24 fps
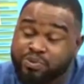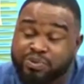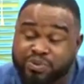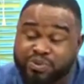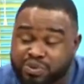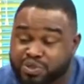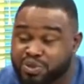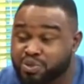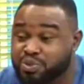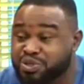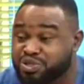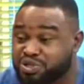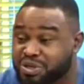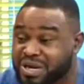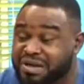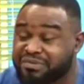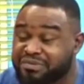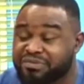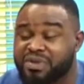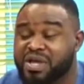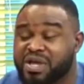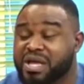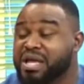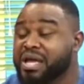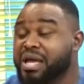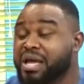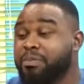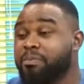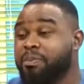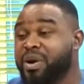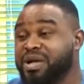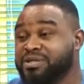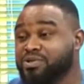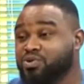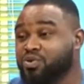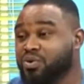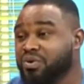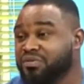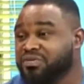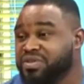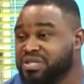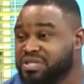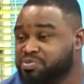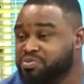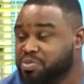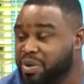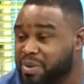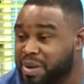we should have a part 2 of this,
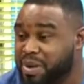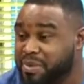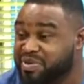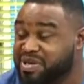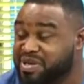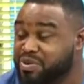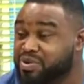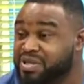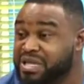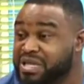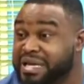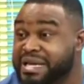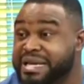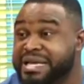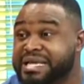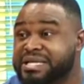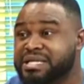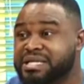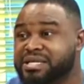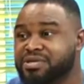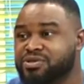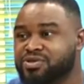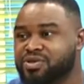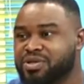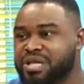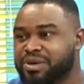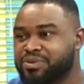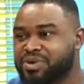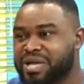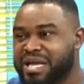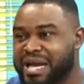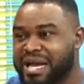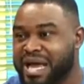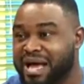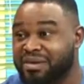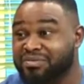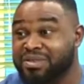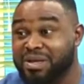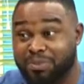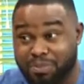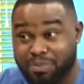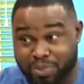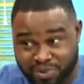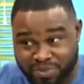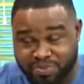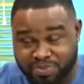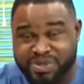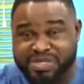probably with a lady, so that we can have the
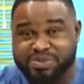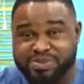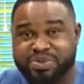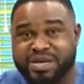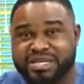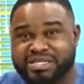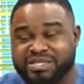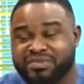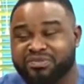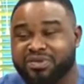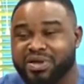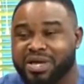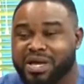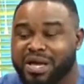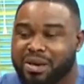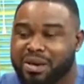both perspectives.